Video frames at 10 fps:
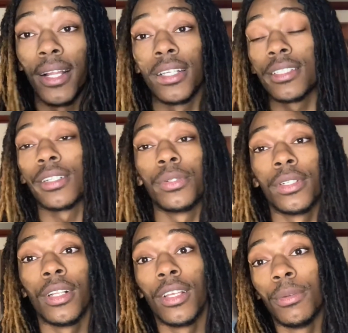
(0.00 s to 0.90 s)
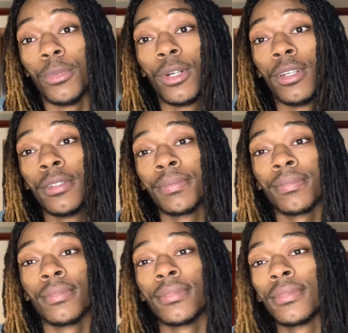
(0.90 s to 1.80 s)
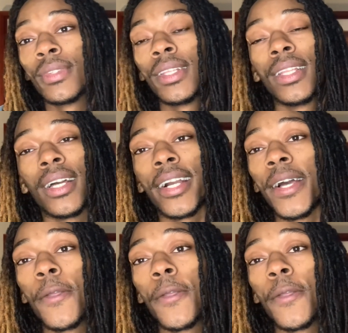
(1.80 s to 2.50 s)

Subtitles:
It's so early in the morning. You